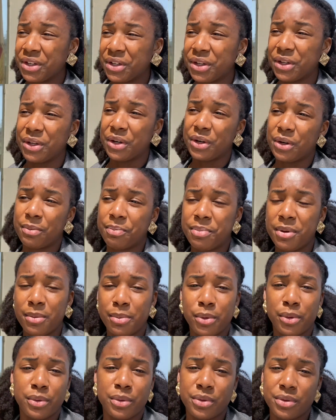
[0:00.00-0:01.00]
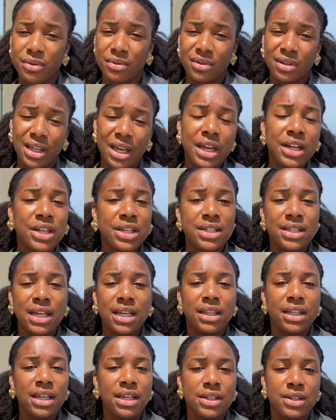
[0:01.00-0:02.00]
You know, people, they just
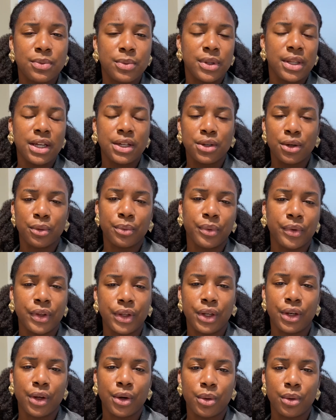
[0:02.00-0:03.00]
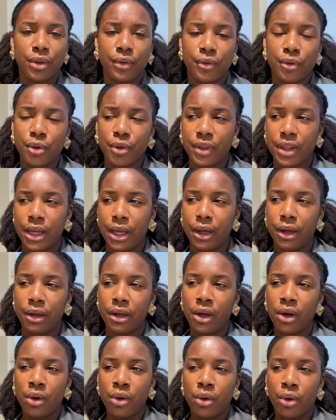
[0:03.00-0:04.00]
say things when they don't really know the full thing
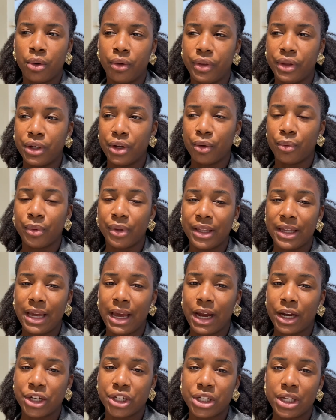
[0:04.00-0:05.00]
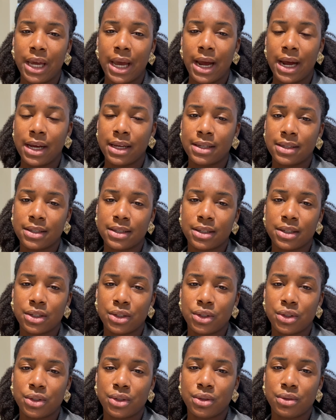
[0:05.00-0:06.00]
or they don't really actually ask
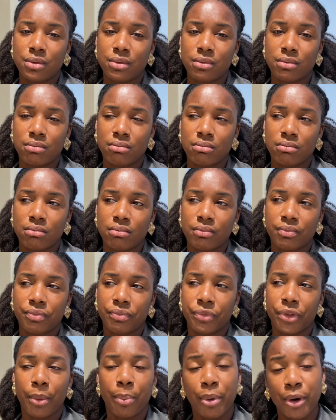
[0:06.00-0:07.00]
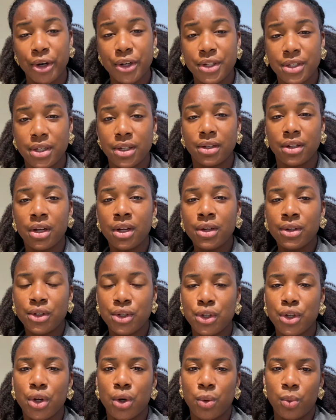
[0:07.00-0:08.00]
the person
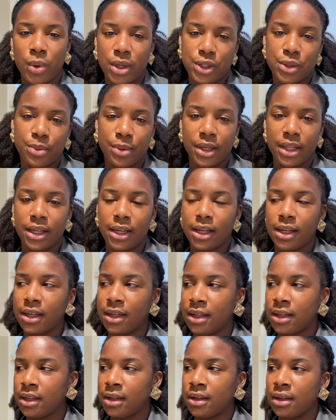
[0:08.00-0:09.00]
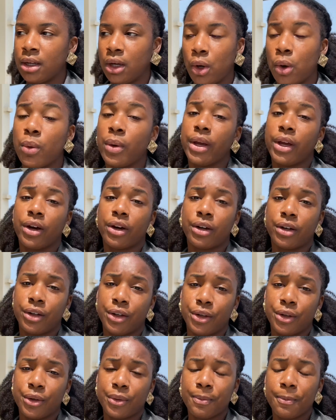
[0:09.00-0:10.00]
to know what's really going on,
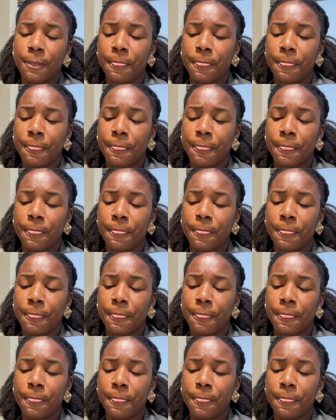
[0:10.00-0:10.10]
you know?